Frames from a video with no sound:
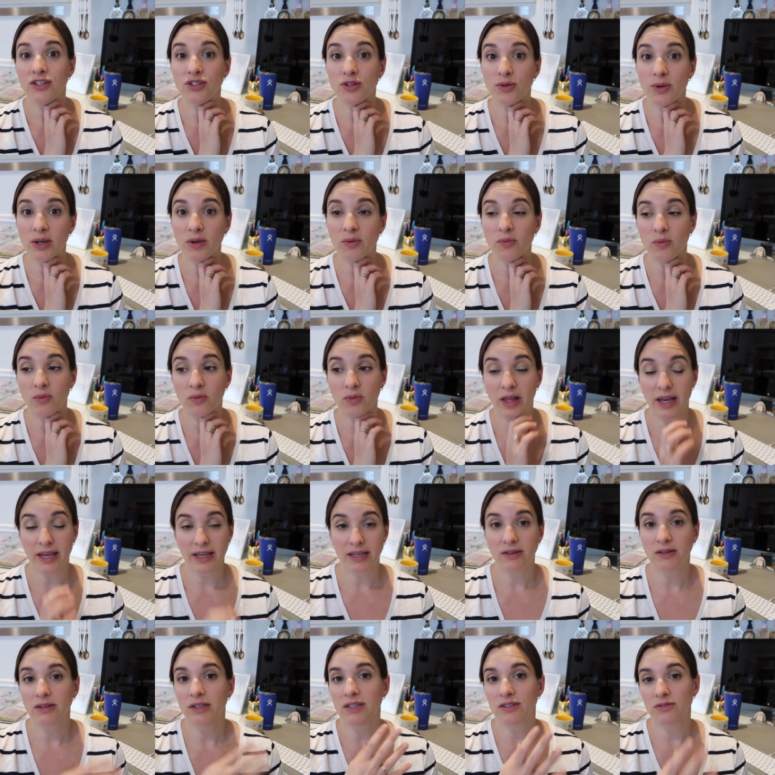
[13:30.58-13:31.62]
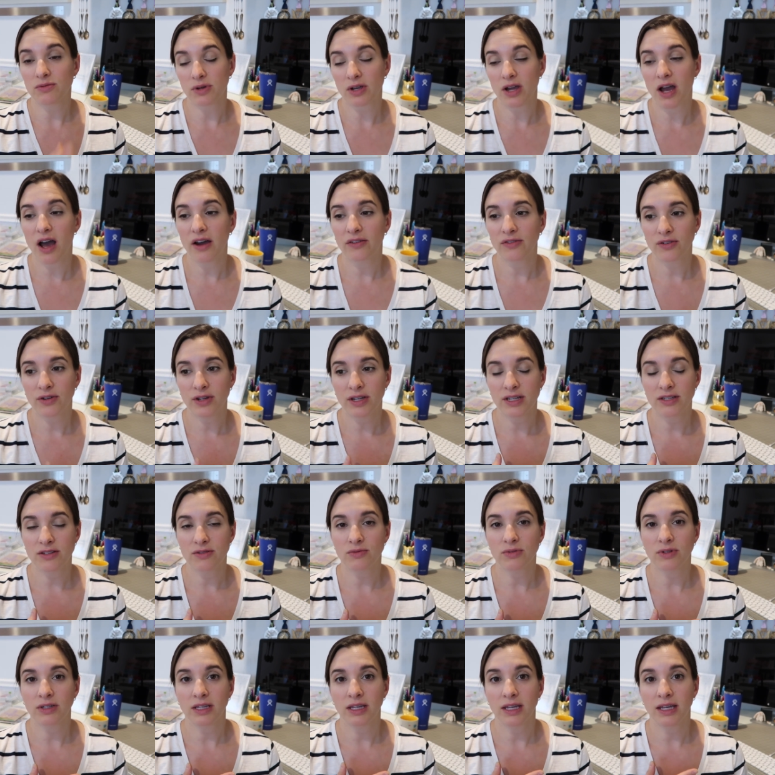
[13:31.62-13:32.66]
doing, like, his recovery
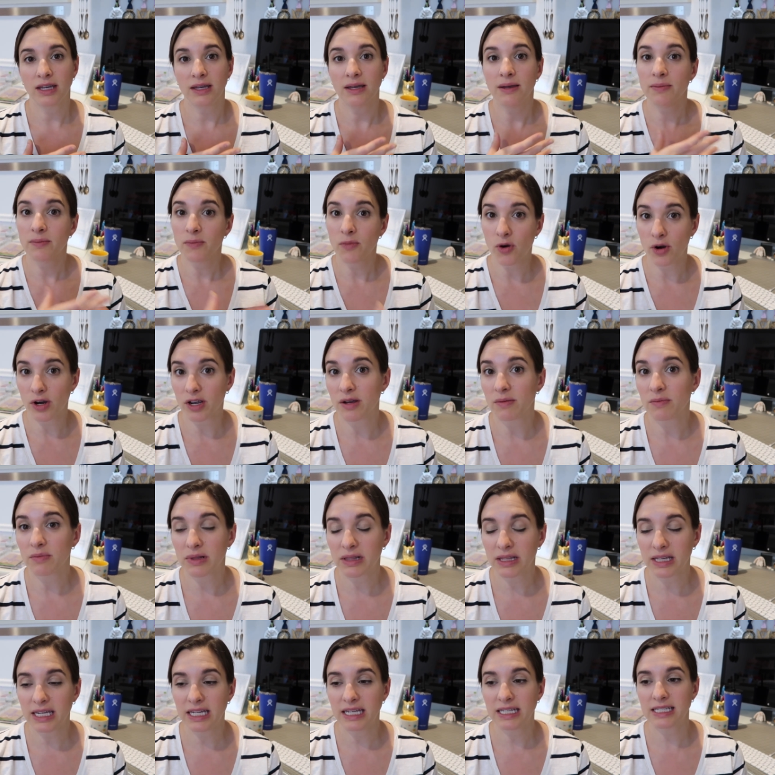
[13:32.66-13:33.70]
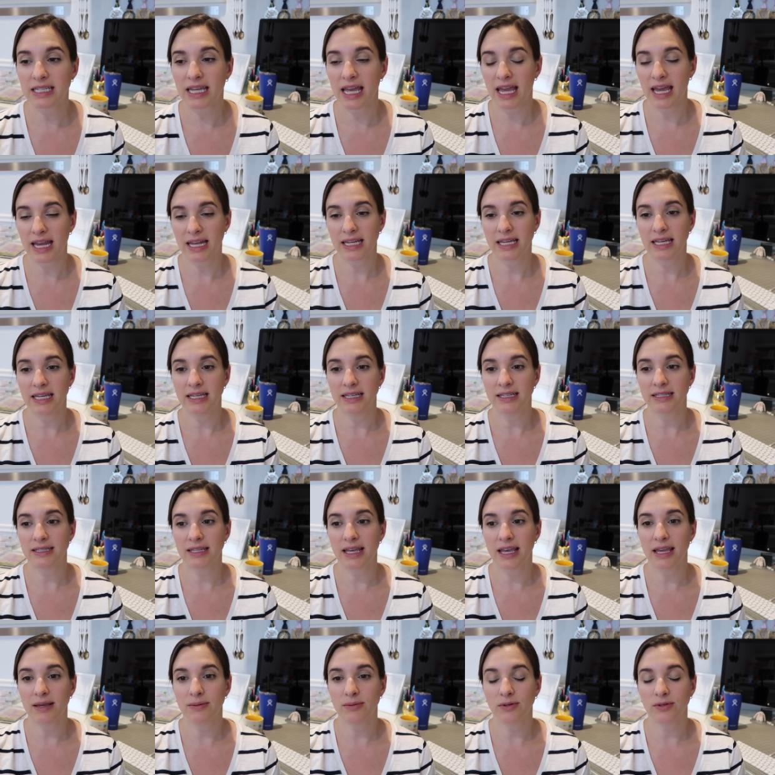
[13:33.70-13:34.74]
is really more complete, and he's
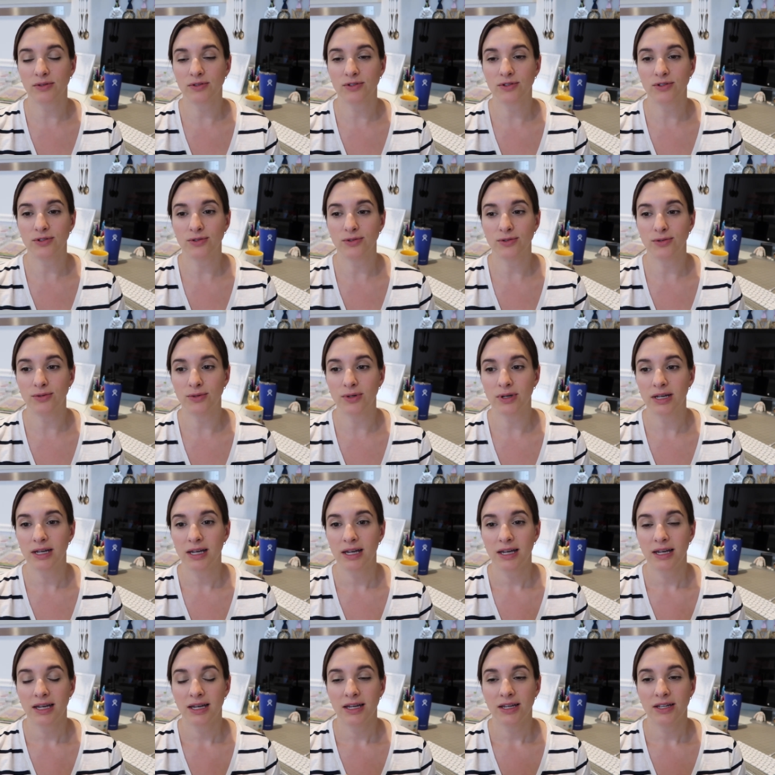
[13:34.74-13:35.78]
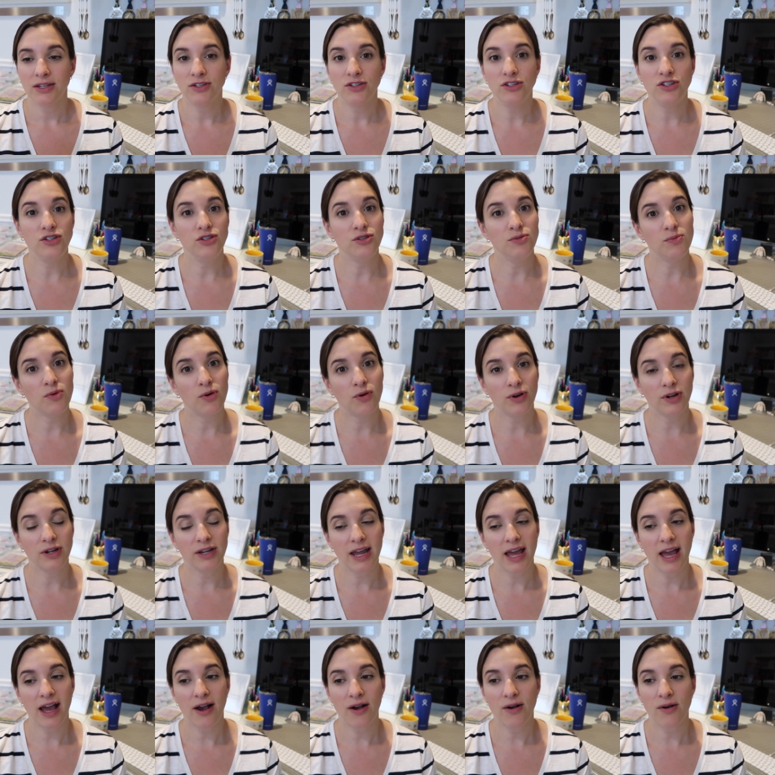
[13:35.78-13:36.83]
able to do more
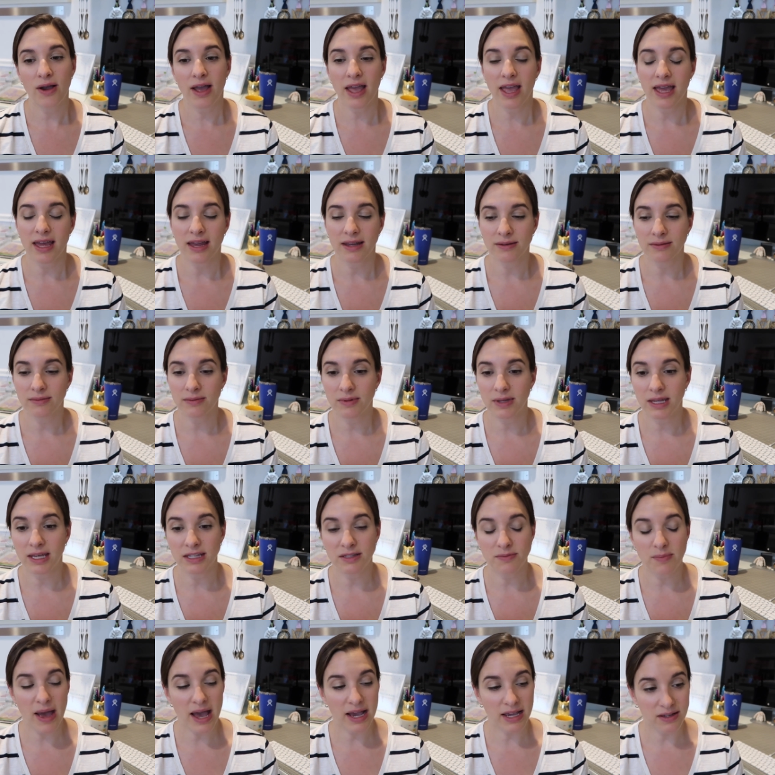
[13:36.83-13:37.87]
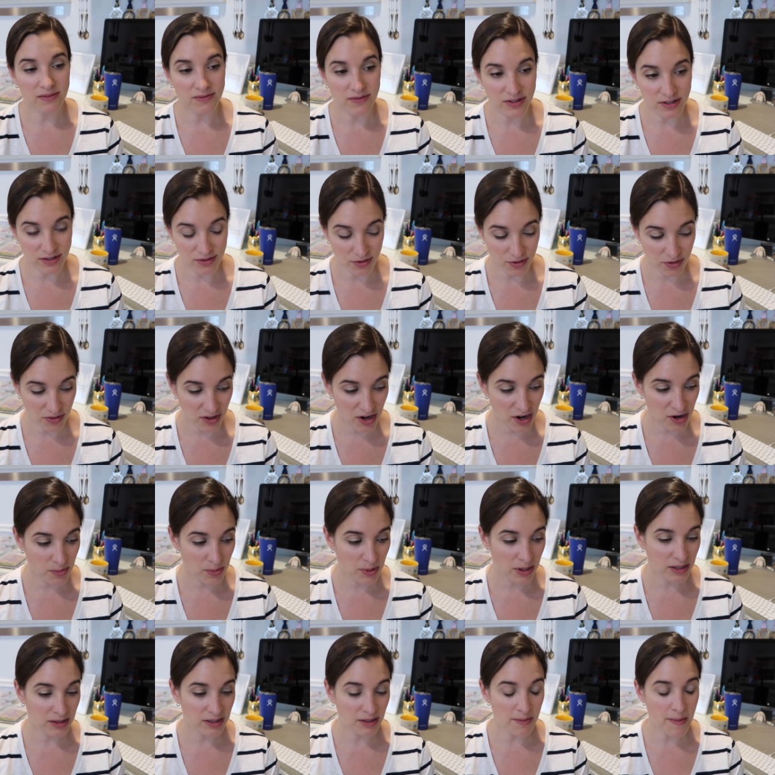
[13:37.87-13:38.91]
now, and he's back in physical
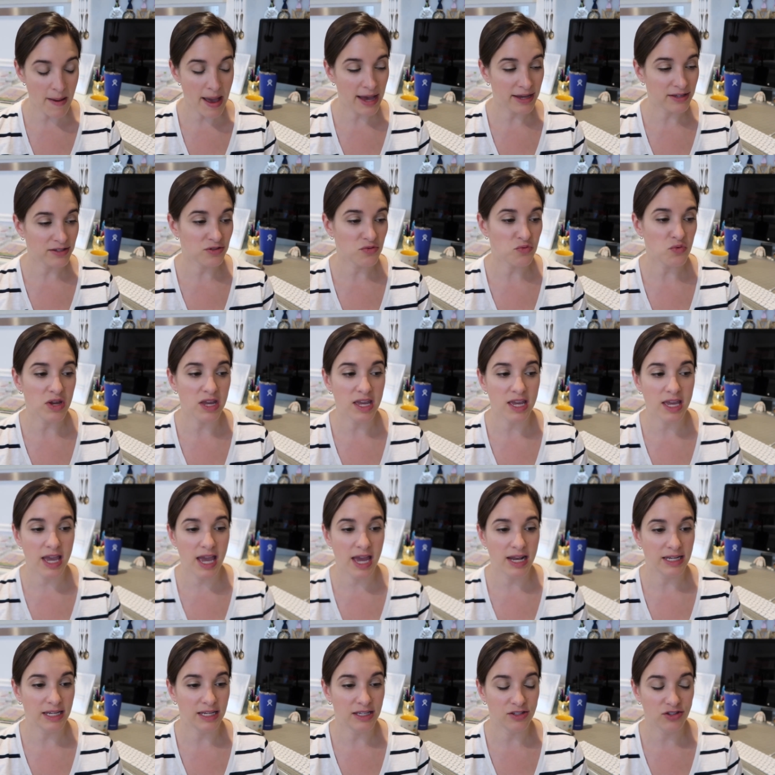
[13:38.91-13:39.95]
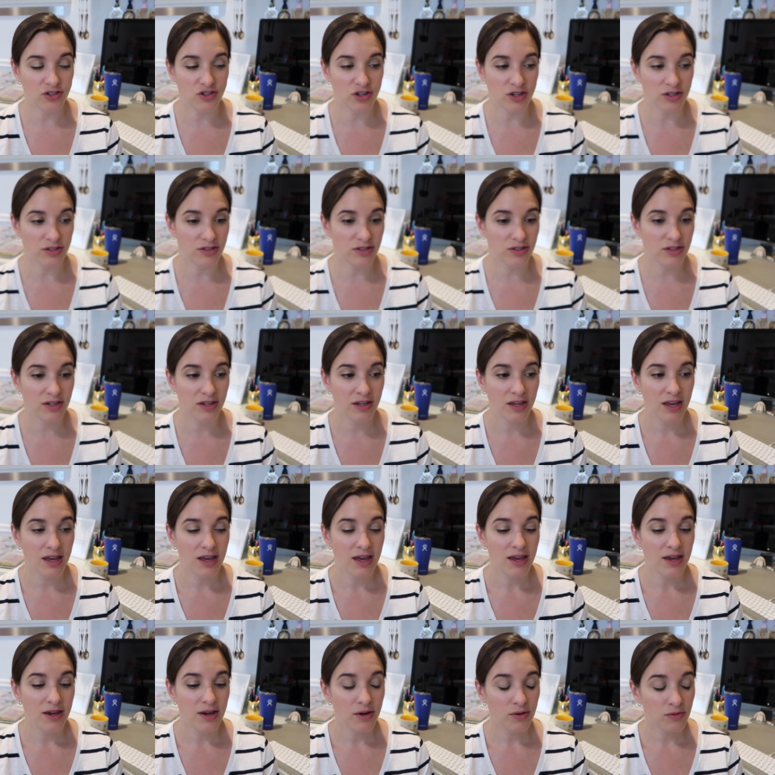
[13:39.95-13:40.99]
therapy in the past week, and he's just
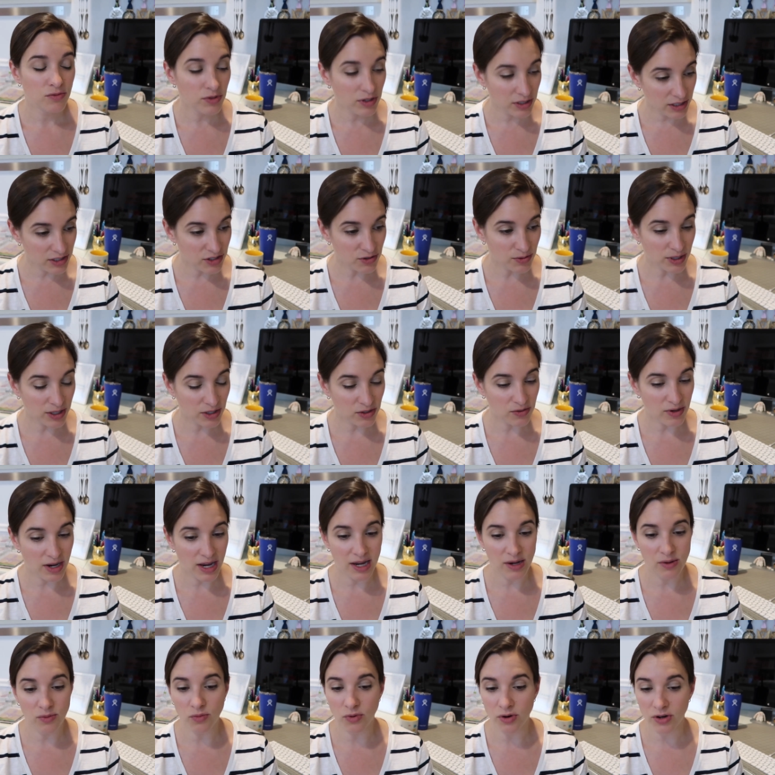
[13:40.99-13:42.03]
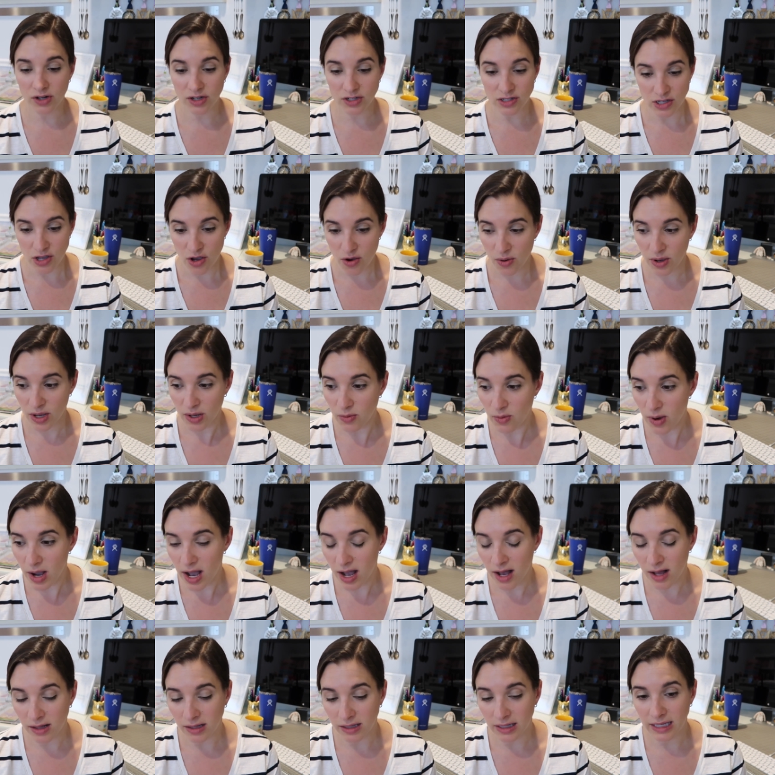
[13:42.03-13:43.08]
really doing great. Work is going
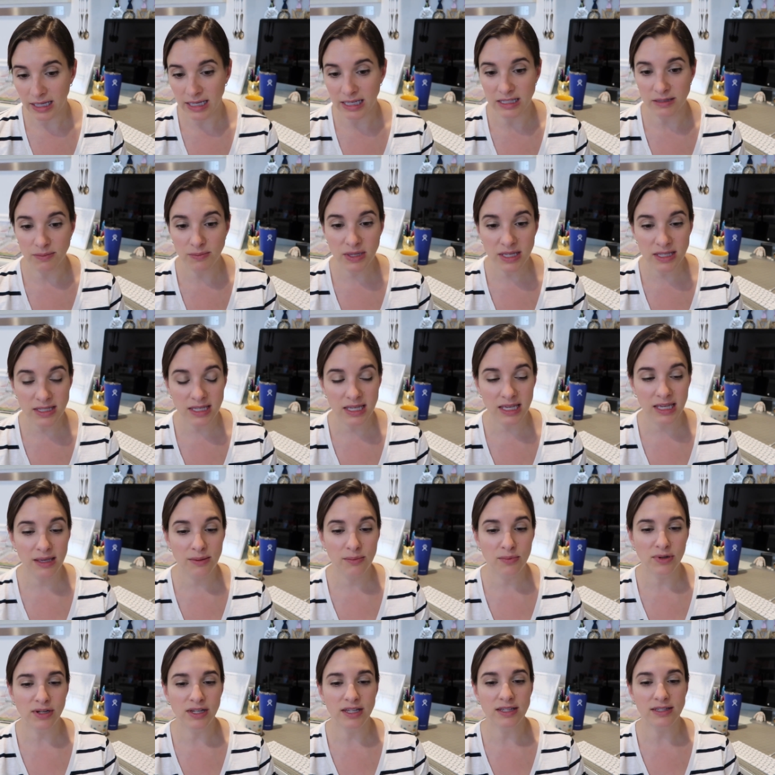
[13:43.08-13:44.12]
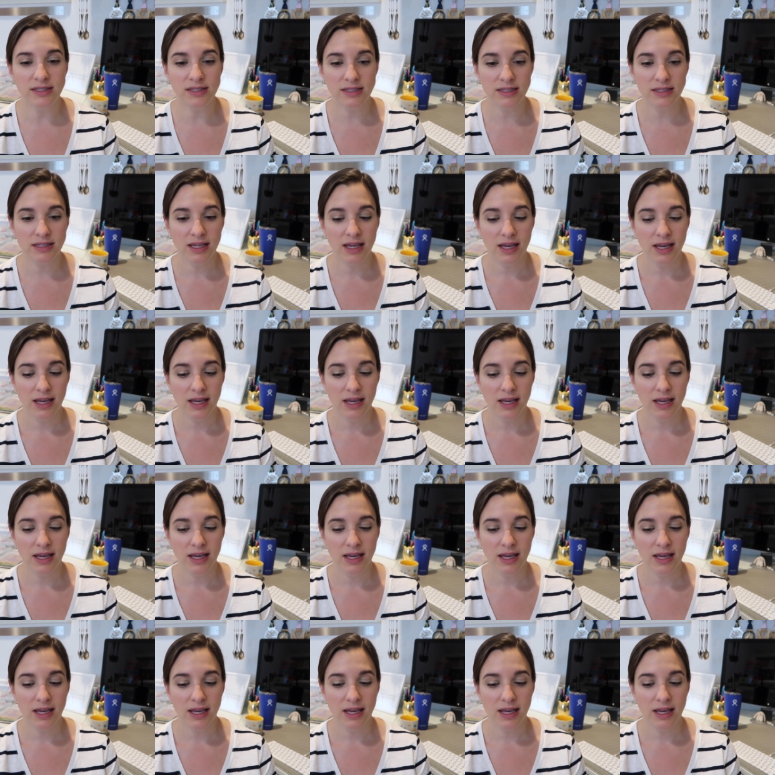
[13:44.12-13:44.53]
well. He's busy, but he's